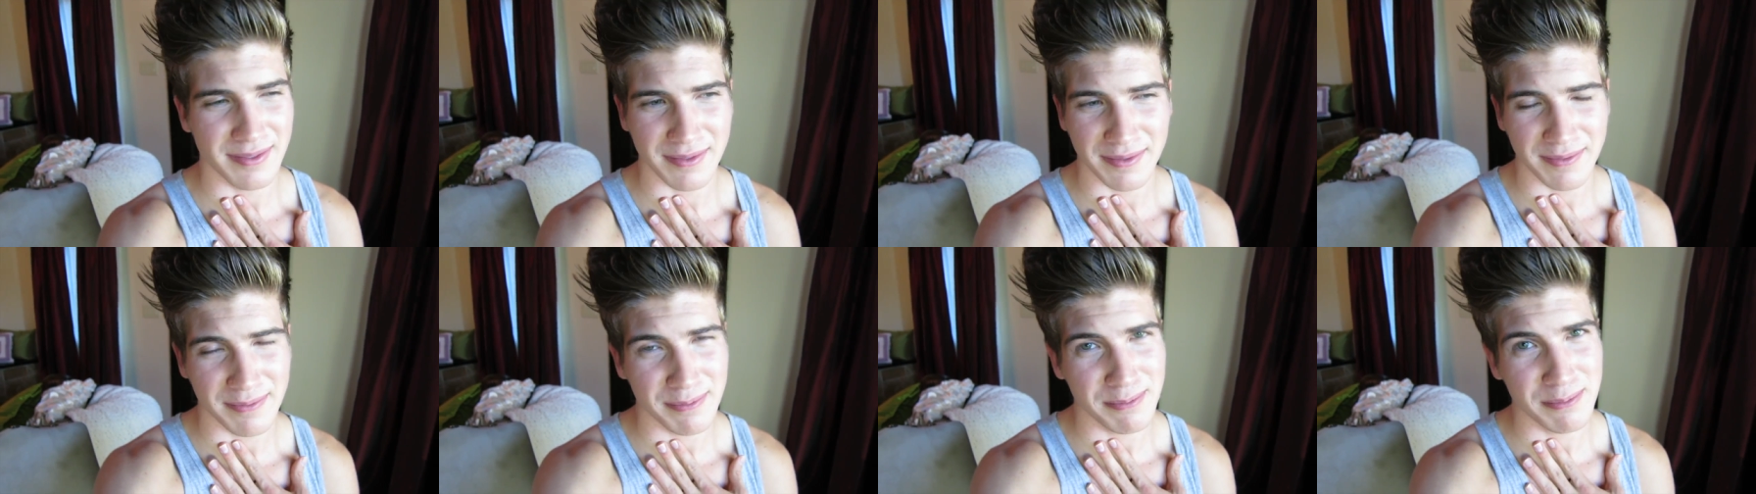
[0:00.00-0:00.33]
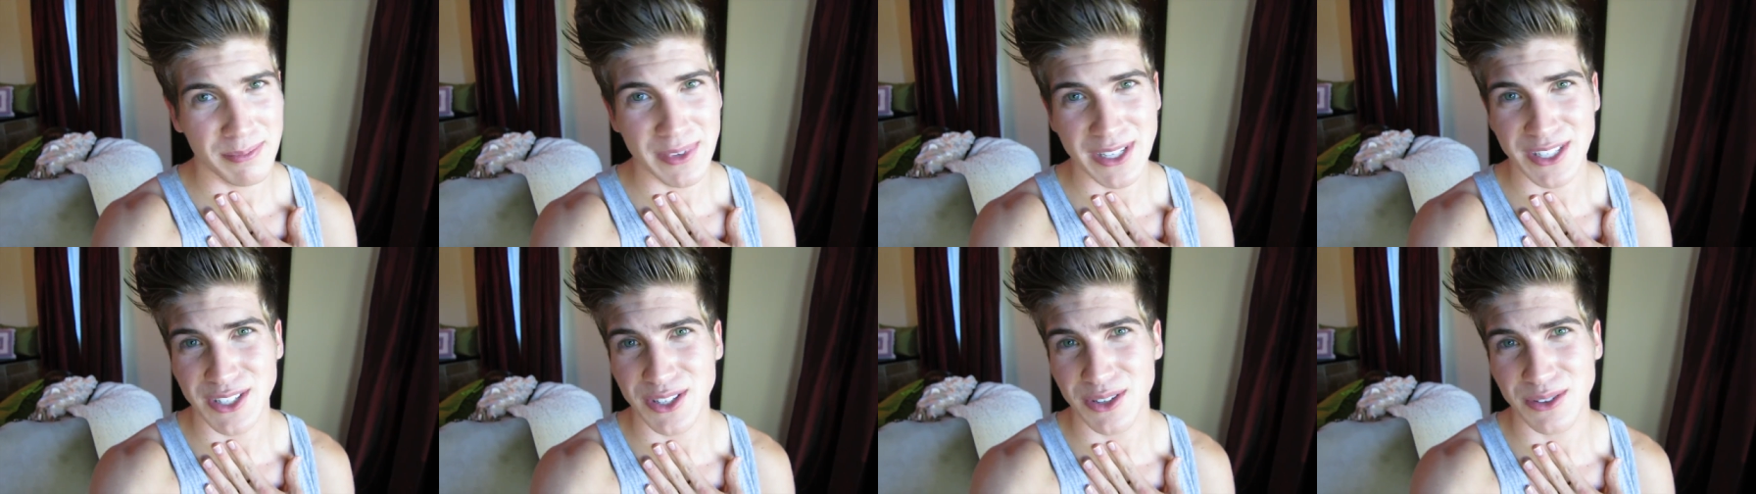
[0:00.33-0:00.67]
Remember it.
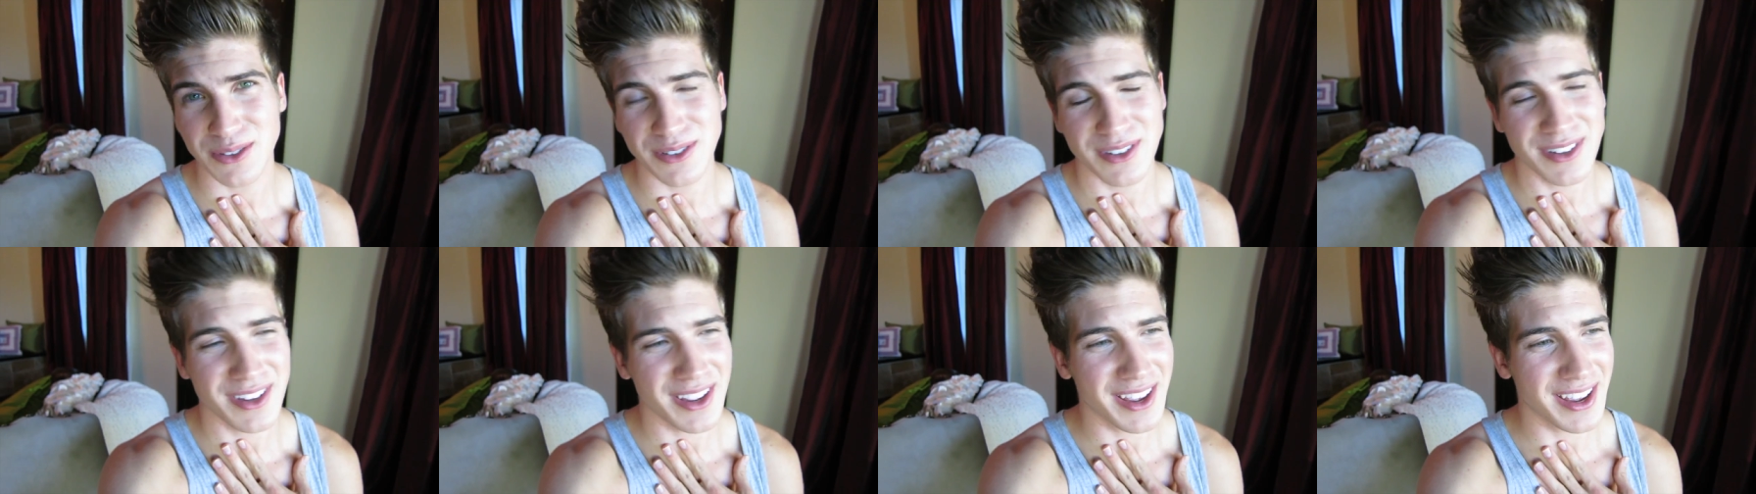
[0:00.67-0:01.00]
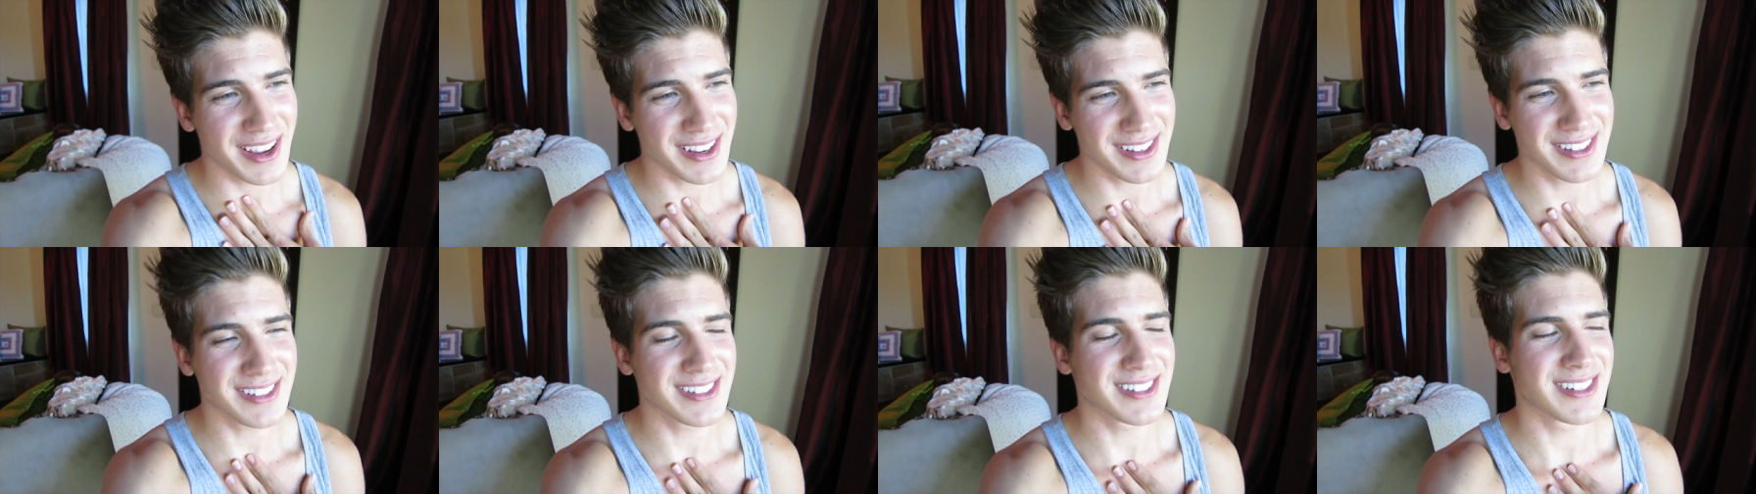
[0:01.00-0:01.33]
Miss those
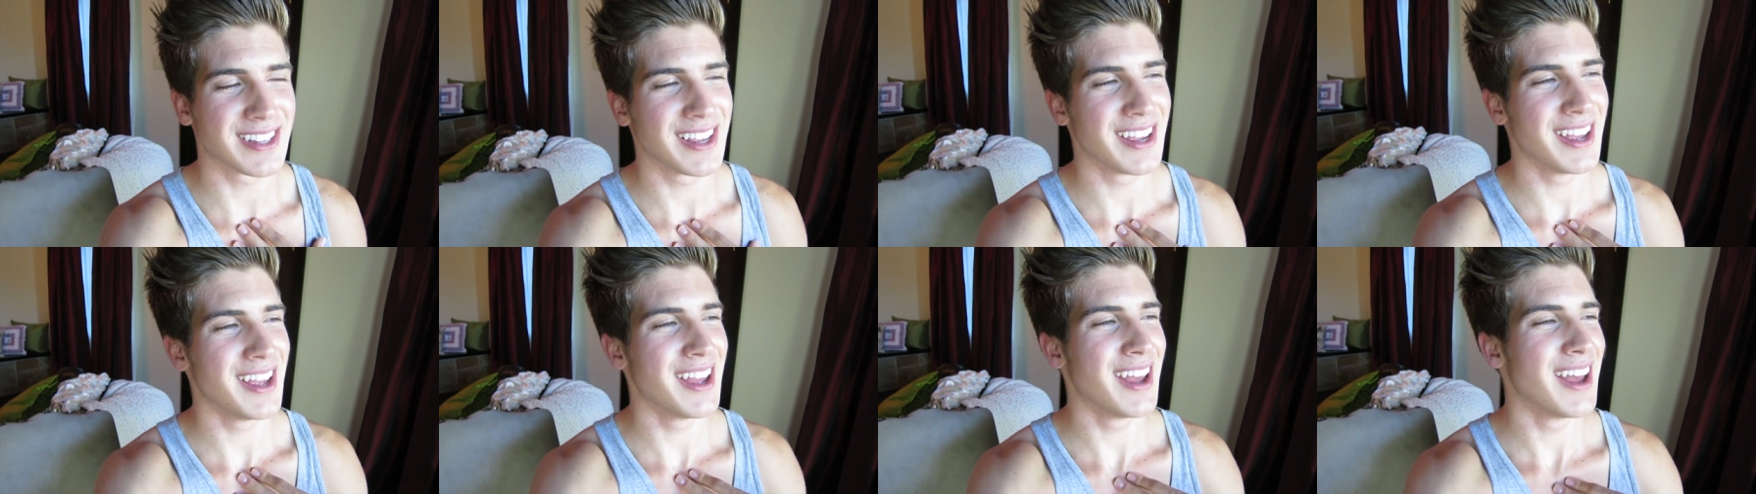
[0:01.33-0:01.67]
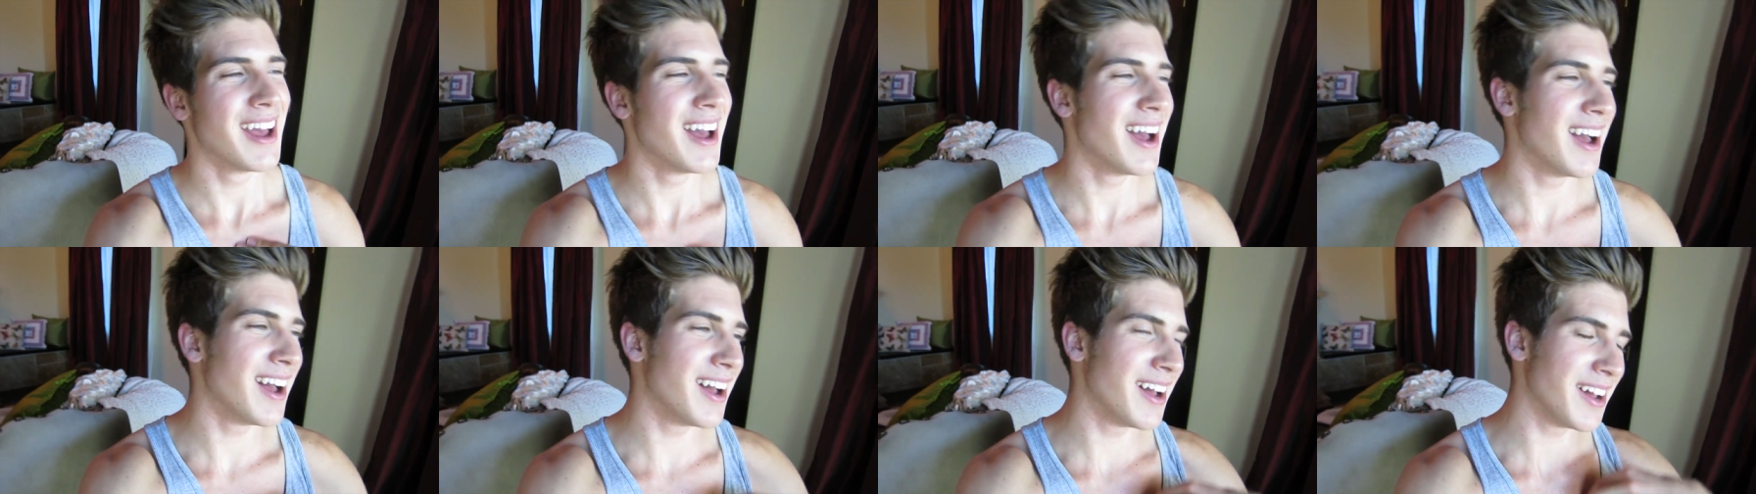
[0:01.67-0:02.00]
days.
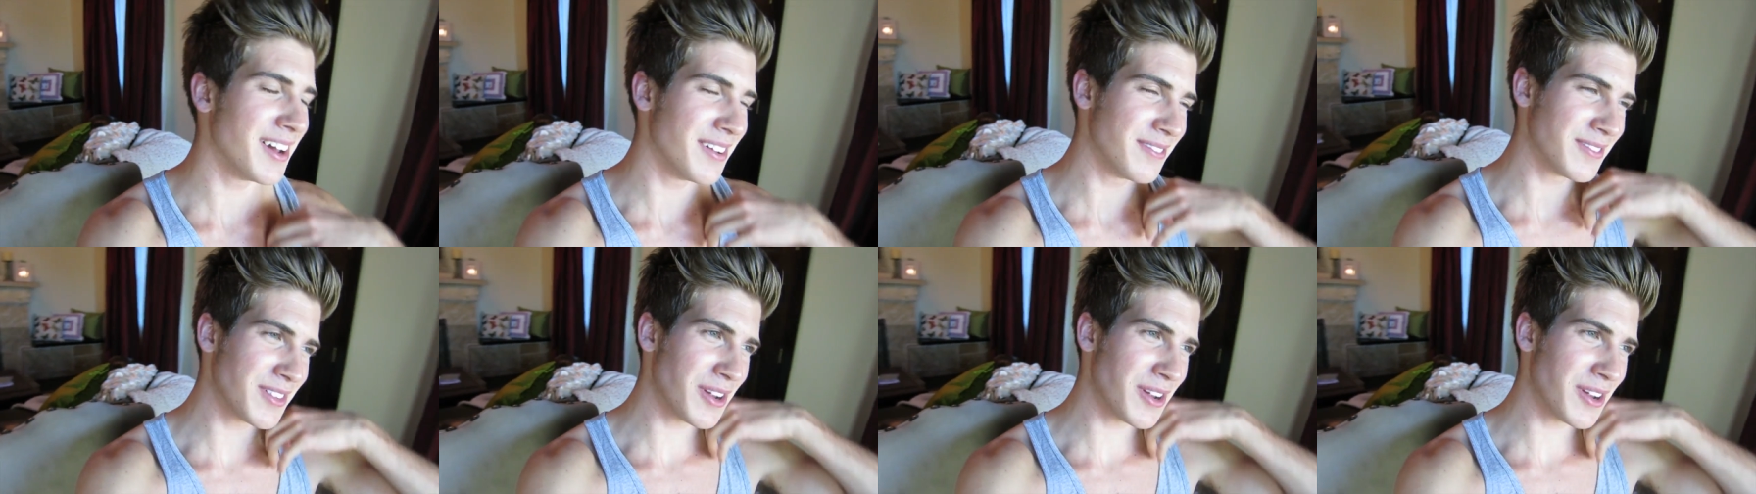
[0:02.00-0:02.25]
Uh,